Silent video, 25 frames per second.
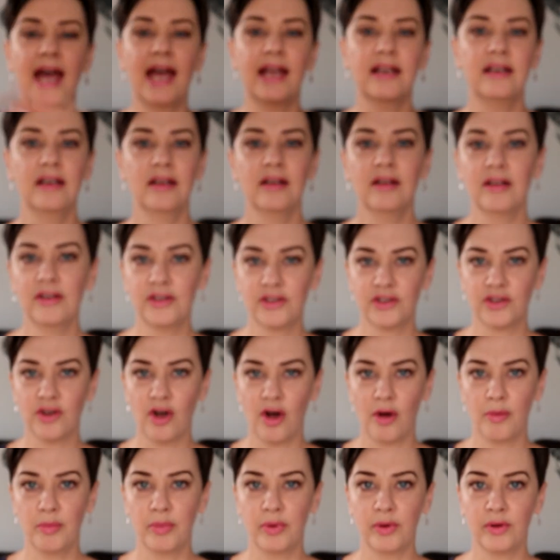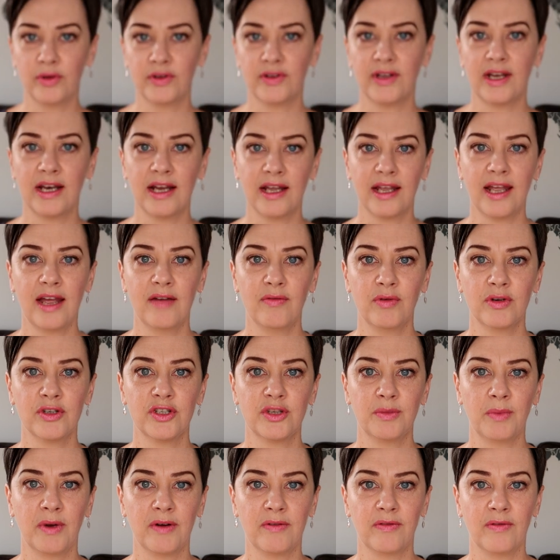had little samples and I gave one
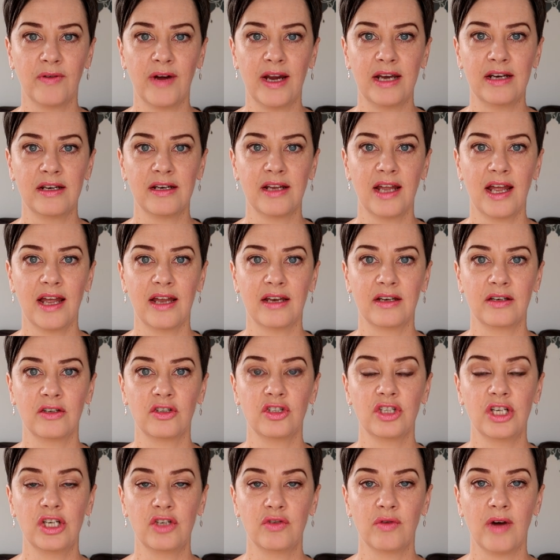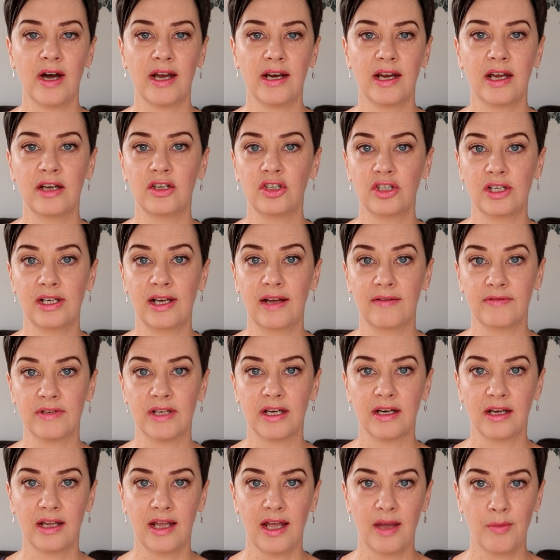to my friend and she tried it and she loved
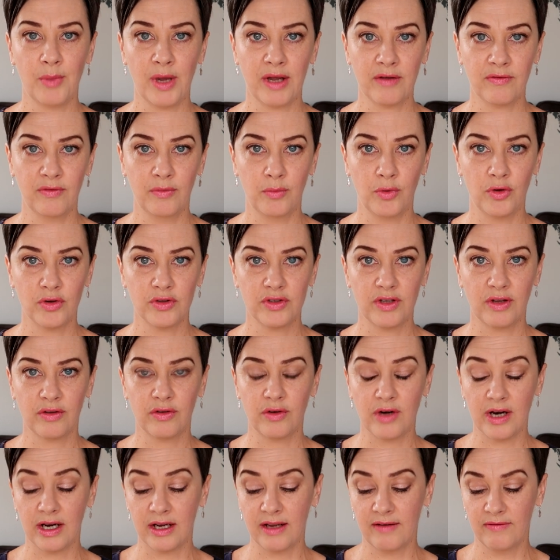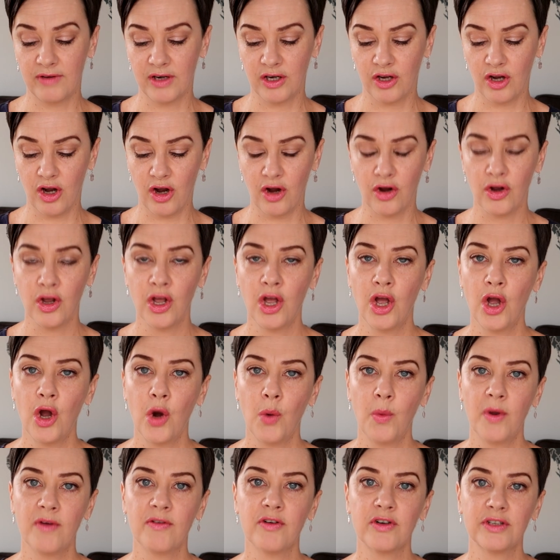it and came back for more. So I thought I'd give it a go.
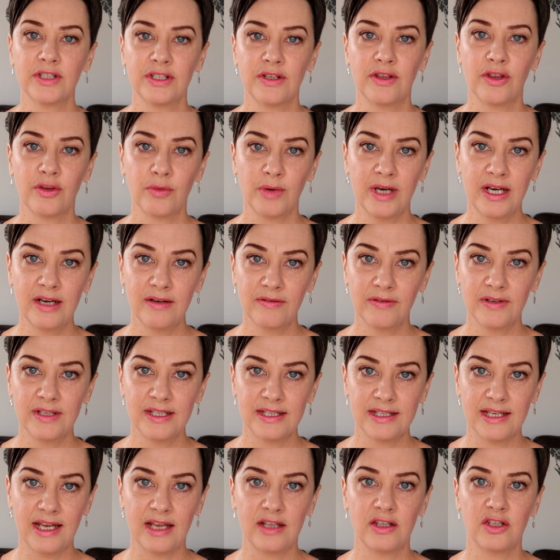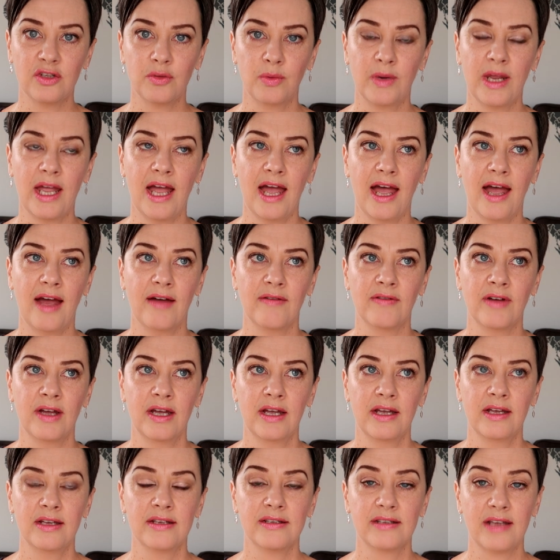We've got three different scents. We have
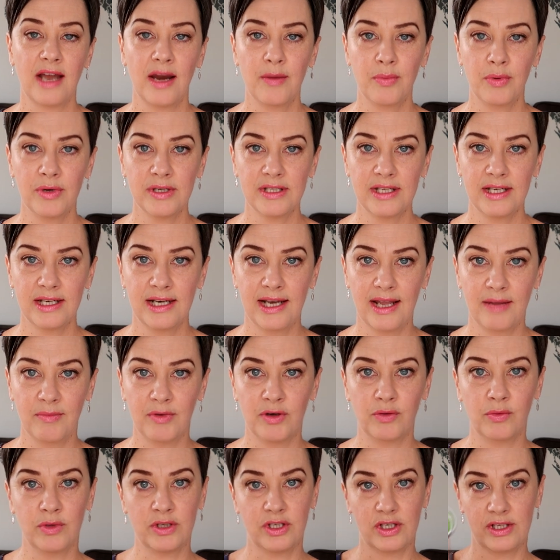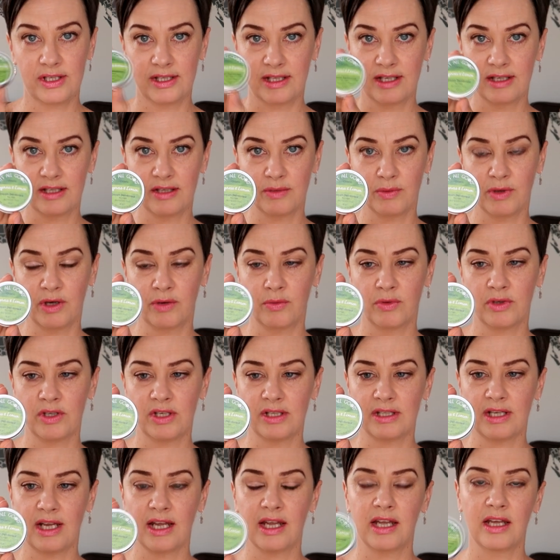cypress and lemon, which is this one, which
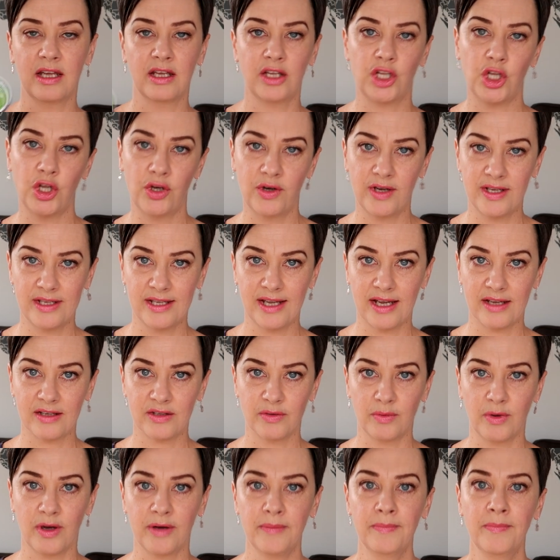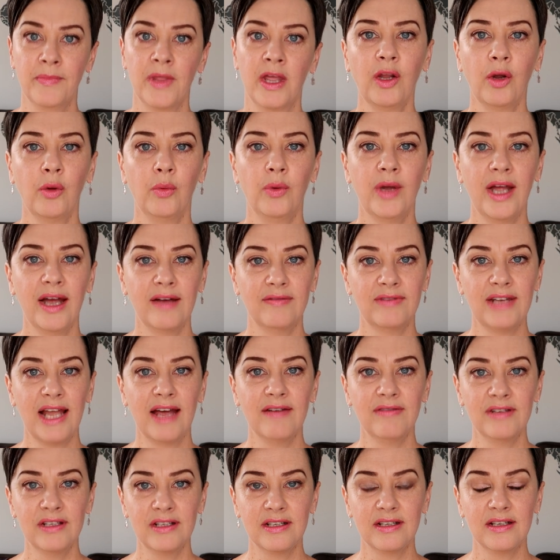is like a unisex one. We have
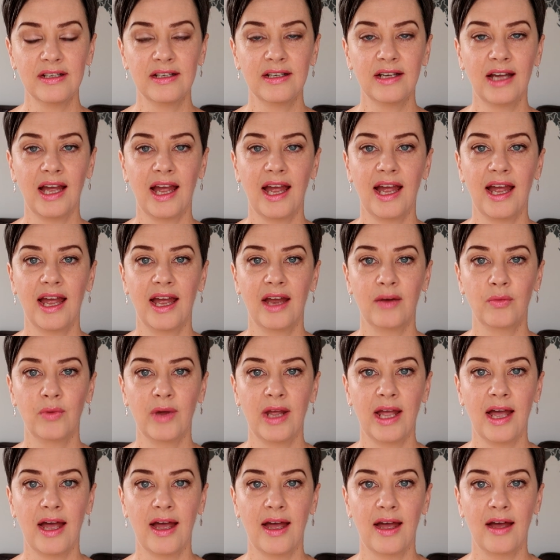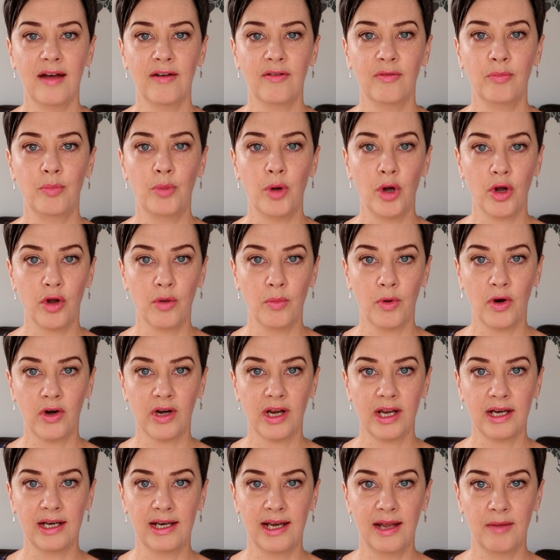lavender and we have bergamot
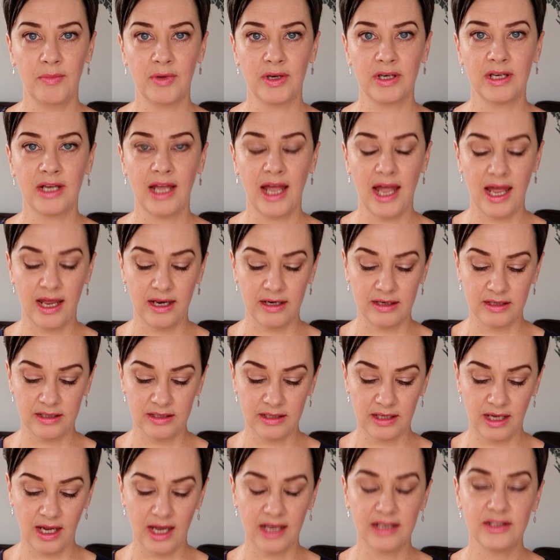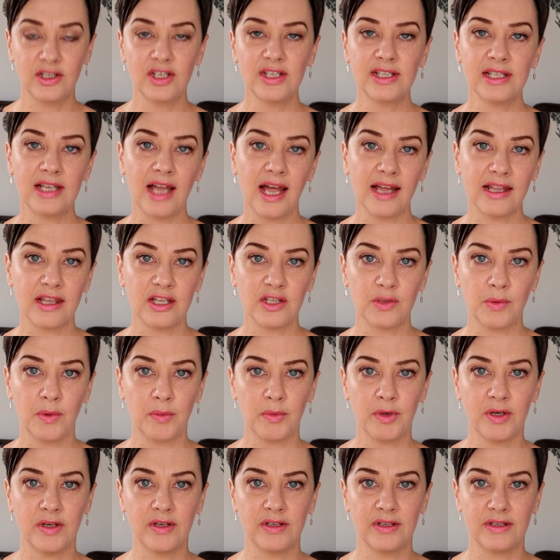and lemon. And I just like this
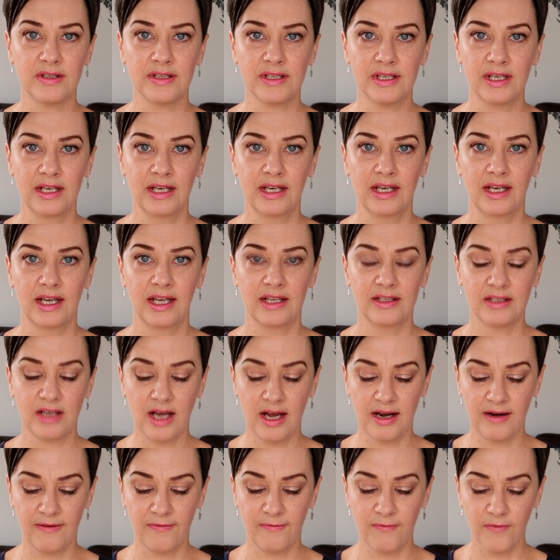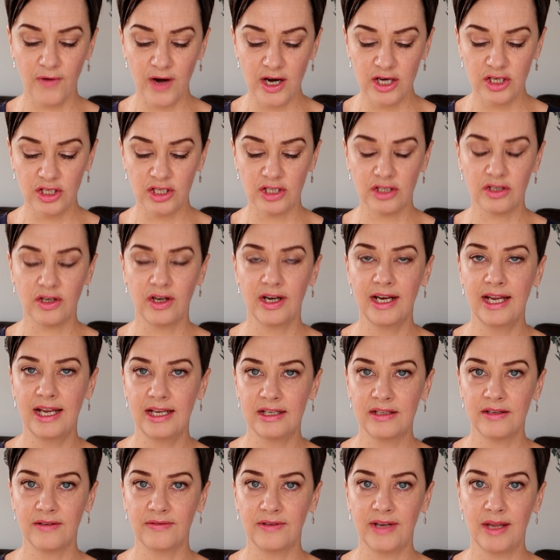one because it's kind of fresh. It's got a
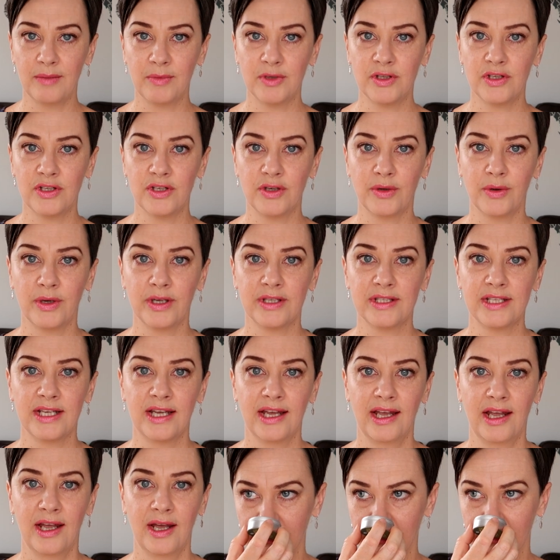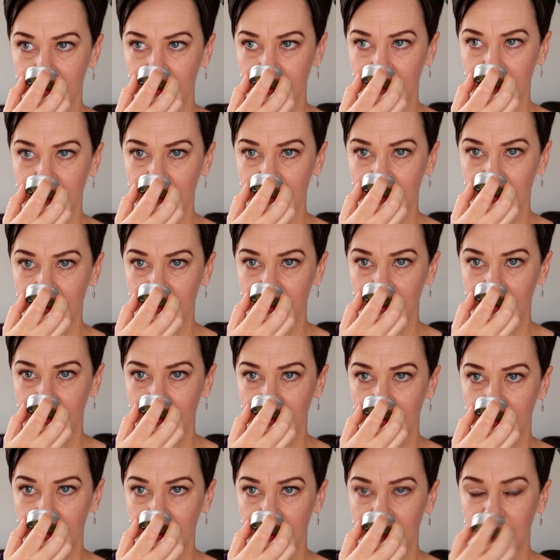hint of lemon to it.
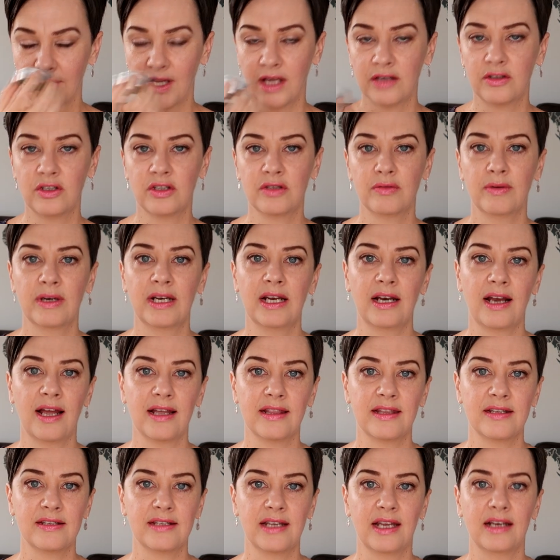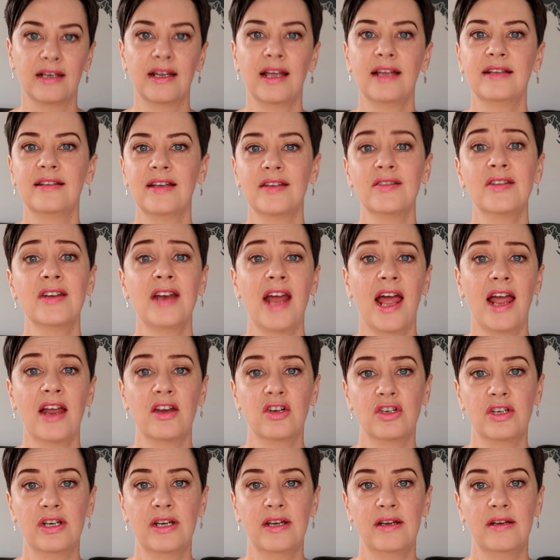I just really like the scent. It doesn't
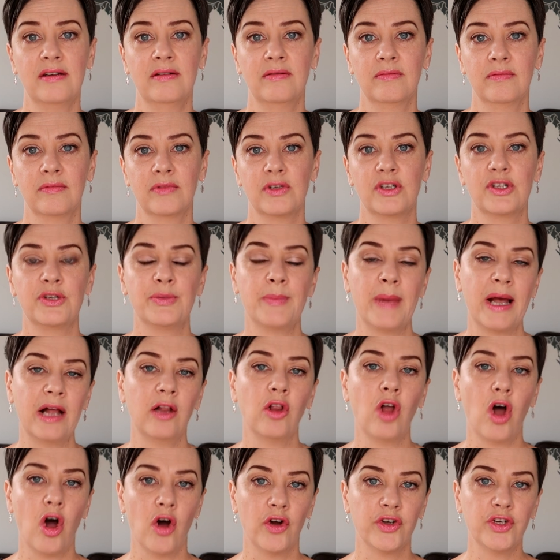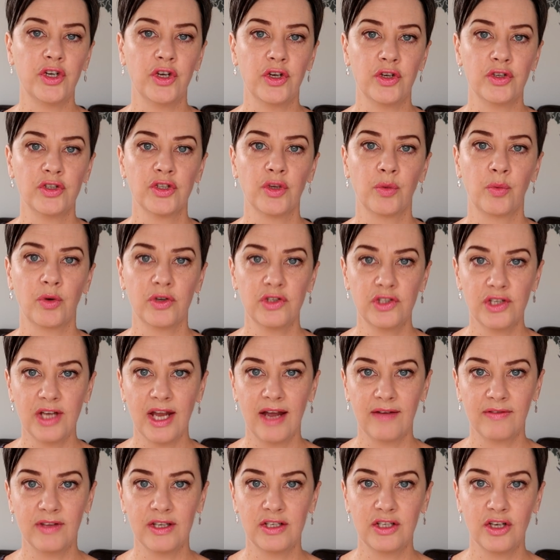actually smell on you. So once you
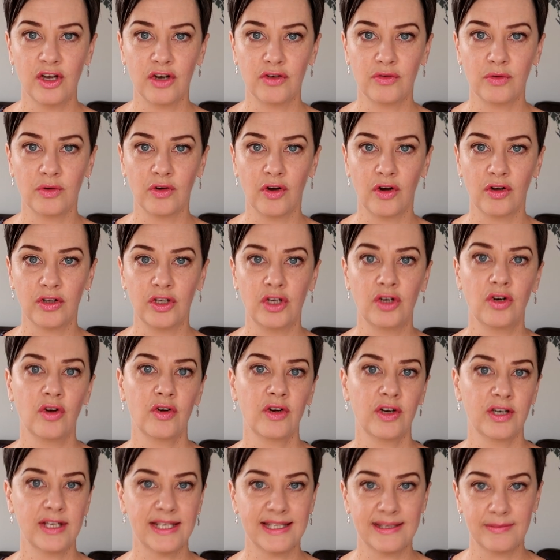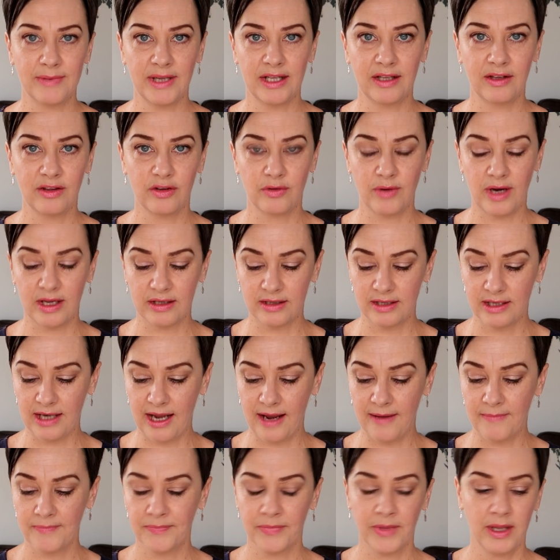have the deodorant on, you're not going to smell it throughout the
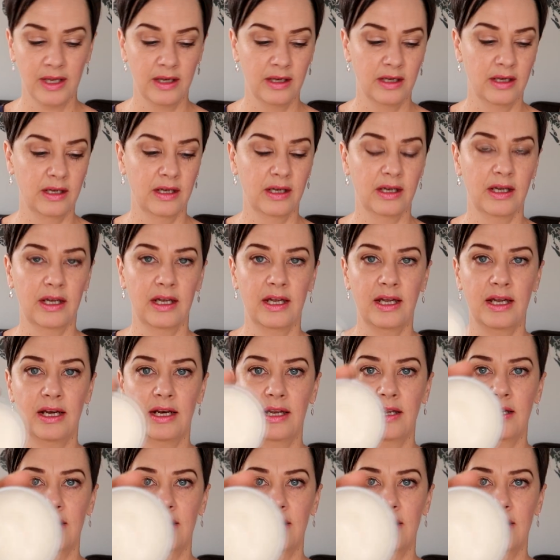day. It